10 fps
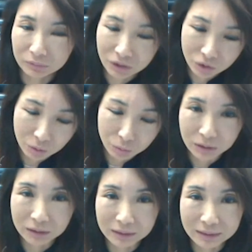since you don't
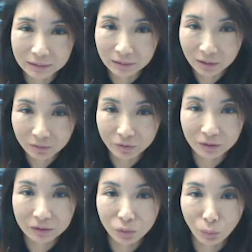really need that
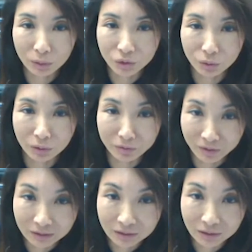funds once you're
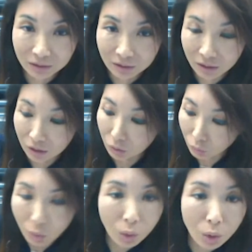investing it,
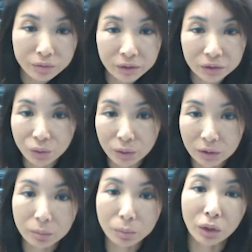roll over into
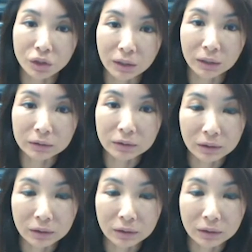another project.